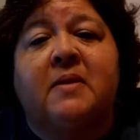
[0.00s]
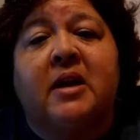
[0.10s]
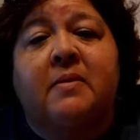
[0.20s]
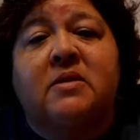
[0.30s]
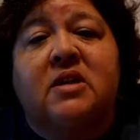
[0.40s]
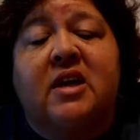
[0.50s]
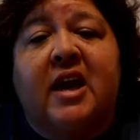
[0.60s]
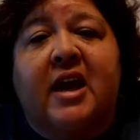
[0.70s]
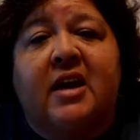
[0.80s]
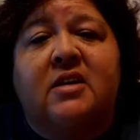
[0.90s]
is Linda
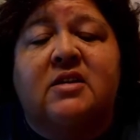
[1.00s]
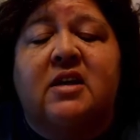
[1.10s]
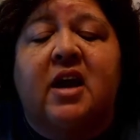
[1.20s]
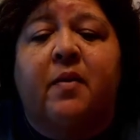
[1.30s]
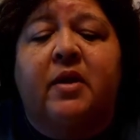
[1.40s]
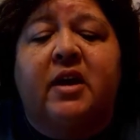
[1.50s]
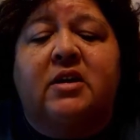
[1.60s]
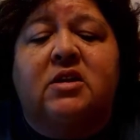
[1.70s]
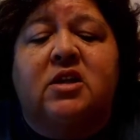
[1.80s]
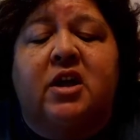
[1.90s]
Haints, and I would like to
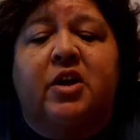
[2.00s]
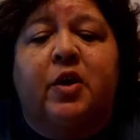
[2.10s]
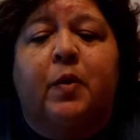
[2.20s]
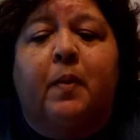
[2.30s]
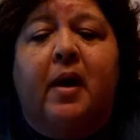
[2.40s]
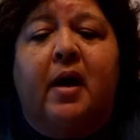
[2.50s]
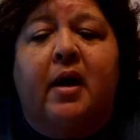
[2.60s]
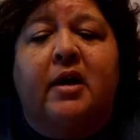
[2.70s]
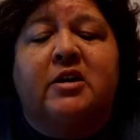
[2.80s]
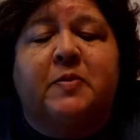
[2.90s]
tell you my
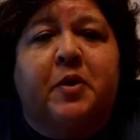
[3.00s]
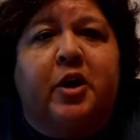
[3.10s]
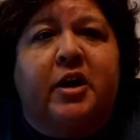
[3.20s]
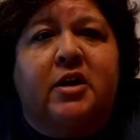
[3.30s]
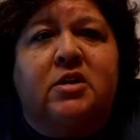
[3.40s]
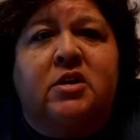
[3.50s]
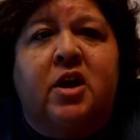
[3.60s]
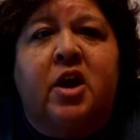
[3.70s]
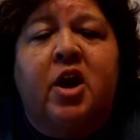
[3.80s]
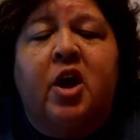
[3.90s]
experience
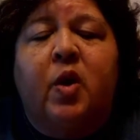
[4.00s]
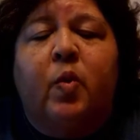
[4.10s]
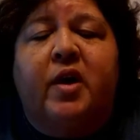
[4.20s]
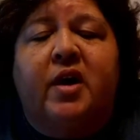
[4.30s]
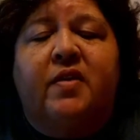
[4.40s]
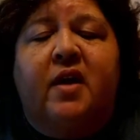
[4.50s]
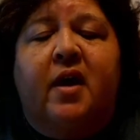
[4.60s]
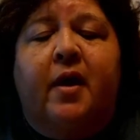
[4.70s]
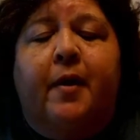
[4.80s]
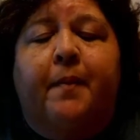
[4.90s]
with
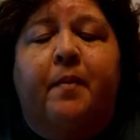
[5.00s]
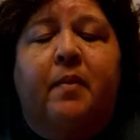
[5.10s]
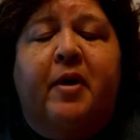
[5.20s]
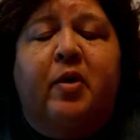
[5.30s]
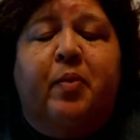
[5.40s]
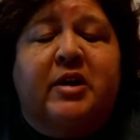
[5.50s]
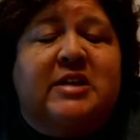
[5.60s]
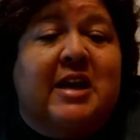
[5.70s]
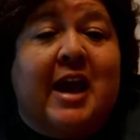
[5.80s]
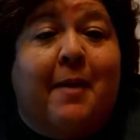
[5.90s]
pressing an
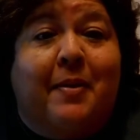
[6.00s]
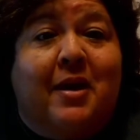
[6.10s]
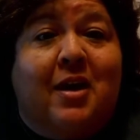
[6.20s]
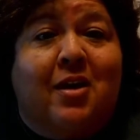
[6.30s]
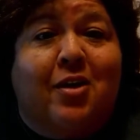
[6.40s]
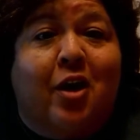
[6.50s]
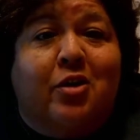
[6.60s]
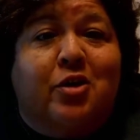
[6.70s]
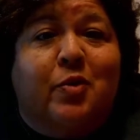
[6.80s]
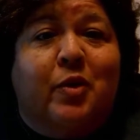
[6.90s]
app and getting a
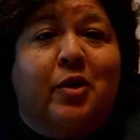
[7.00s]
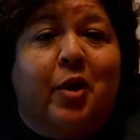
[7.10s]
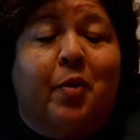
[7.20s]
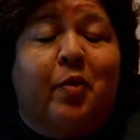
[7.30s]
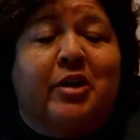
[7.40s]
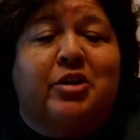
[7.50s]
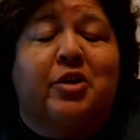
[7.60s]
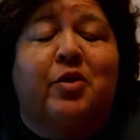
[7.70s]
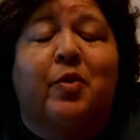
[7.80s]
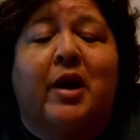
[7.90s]
doctor with Global Rescue
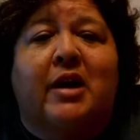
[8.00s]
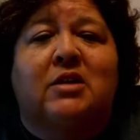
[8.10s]
Direct.